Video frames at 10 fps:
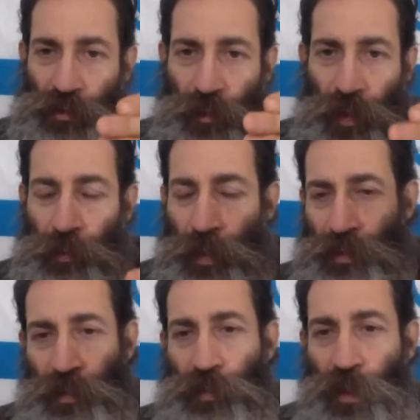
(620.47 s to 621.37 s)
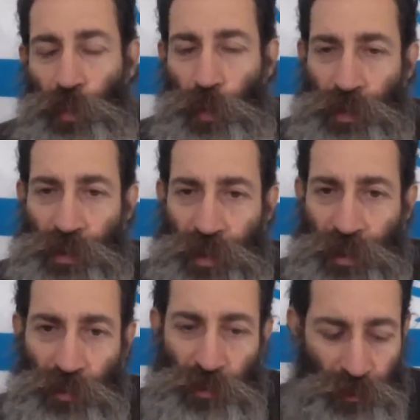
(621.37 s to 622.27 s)
So they must have known what these
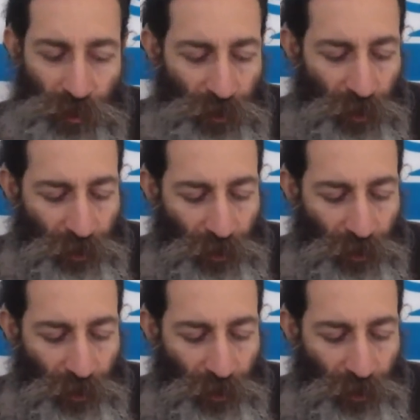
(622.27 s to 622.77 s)
angels looked like.